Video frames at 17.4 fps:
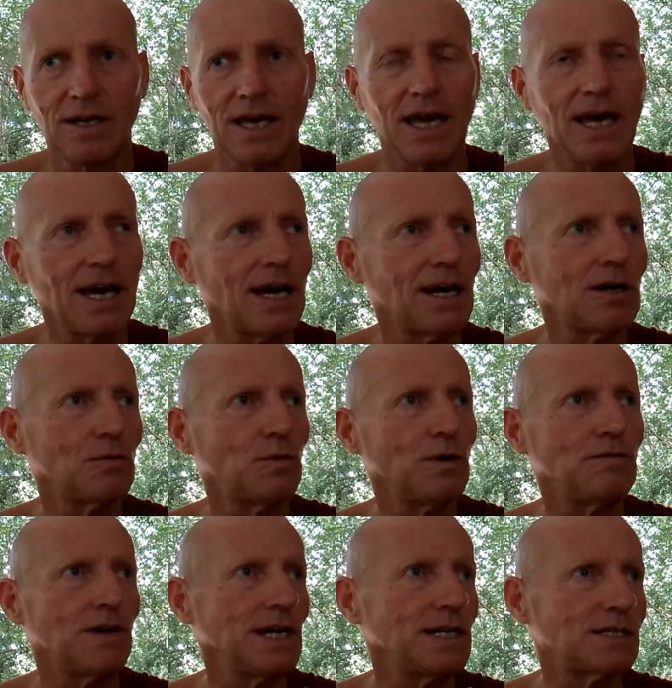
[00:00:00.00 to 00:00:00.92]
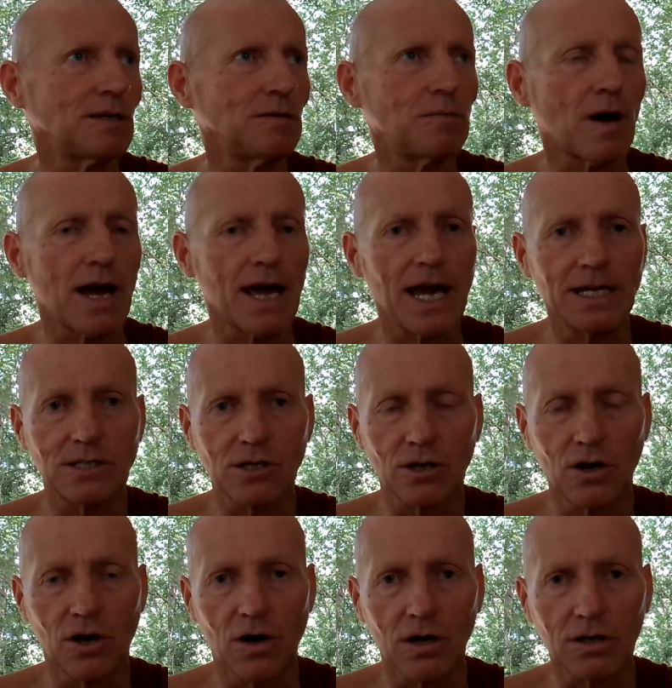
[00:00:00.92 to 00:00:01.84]
Here we've eaten by 8
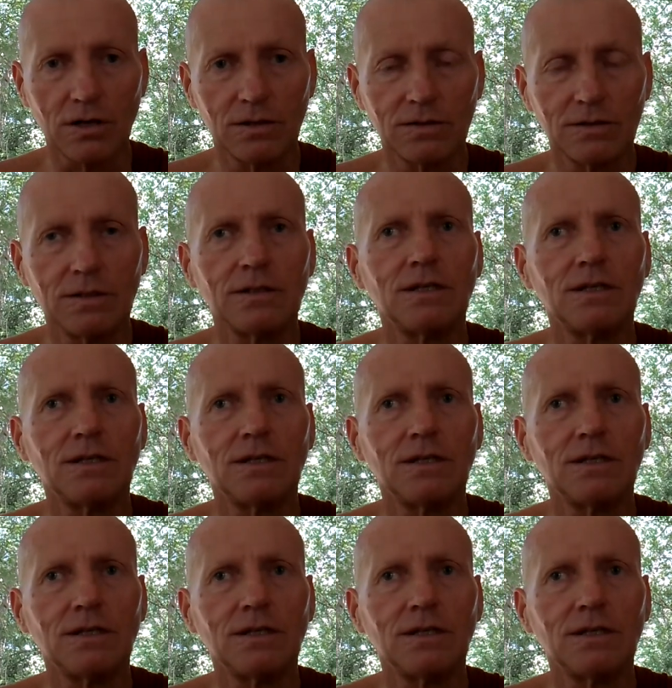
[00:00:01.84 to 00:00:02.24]
o'clock,